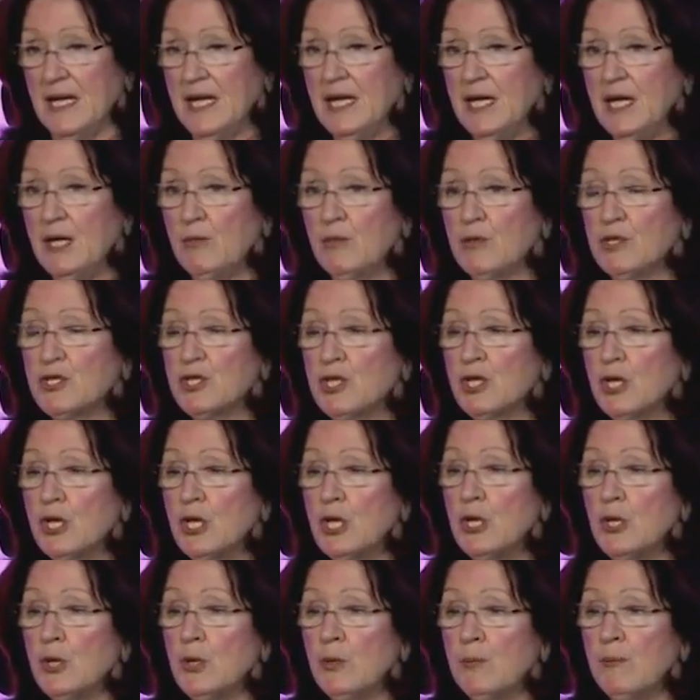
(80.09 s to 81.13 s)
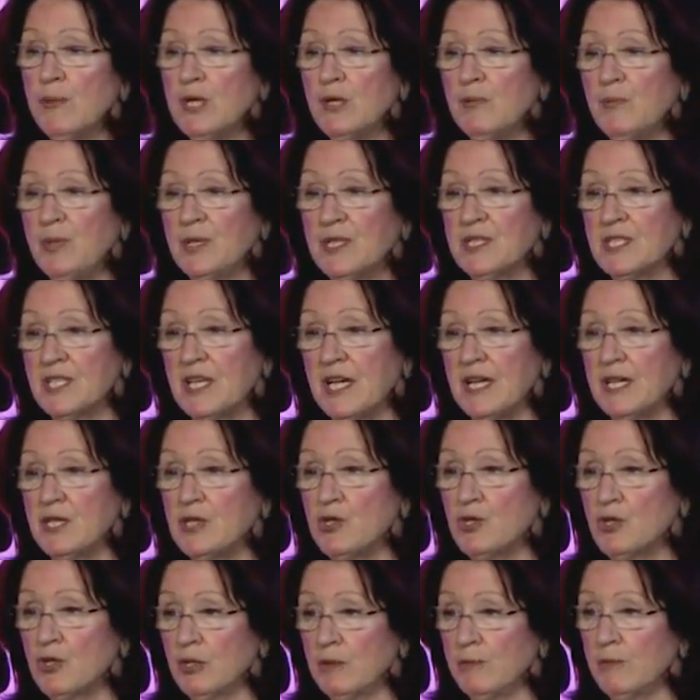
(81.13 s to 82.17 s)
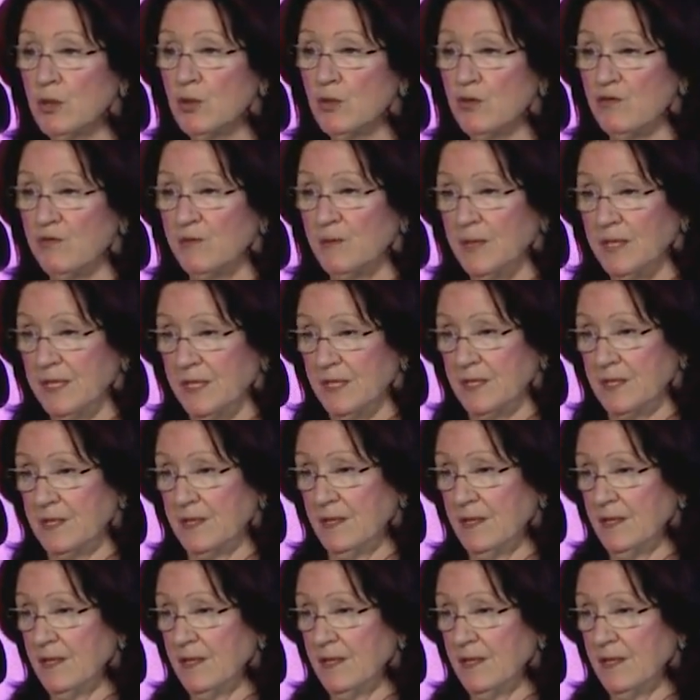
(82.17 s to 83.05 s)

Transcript: it was the human potential movement.